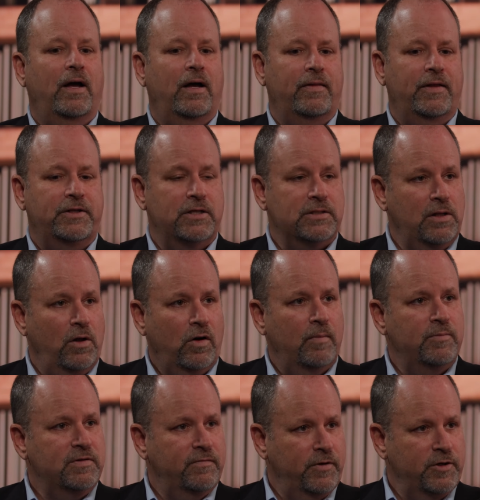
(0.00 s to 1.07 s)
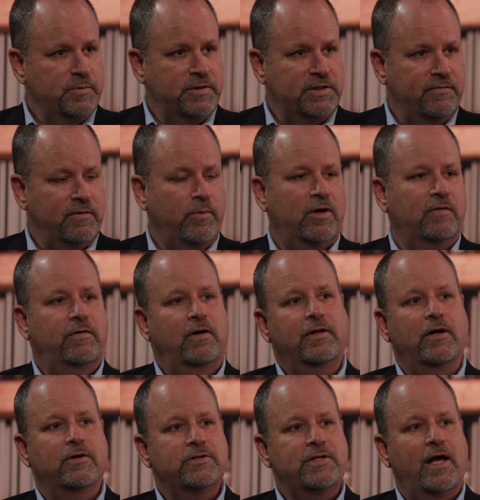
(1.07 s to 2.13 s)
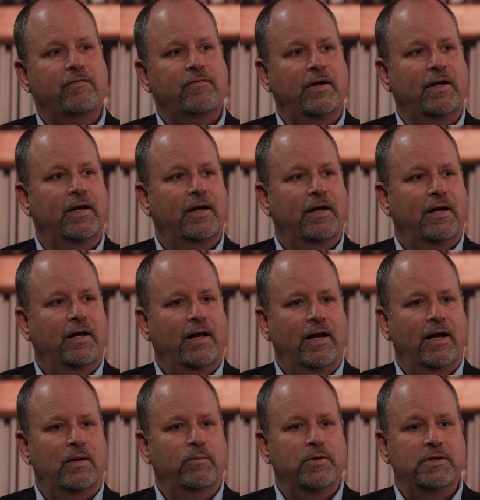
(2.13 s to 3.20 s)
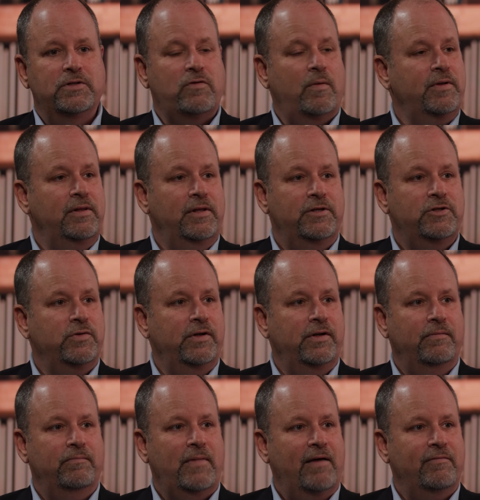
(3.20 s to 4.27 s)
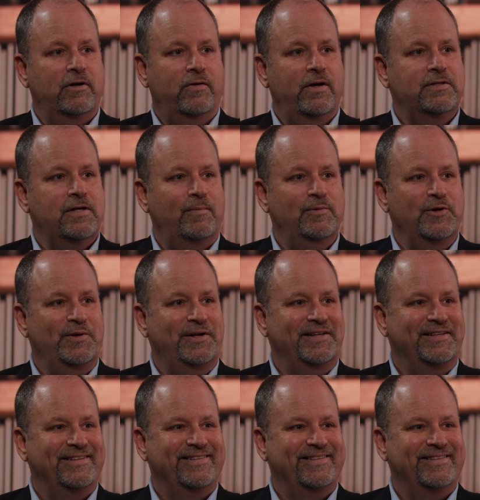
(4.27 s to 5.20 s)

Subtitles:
that does locums, a very specific part of healthcare staffing, and we're disrupting the industry and having a great time doing it.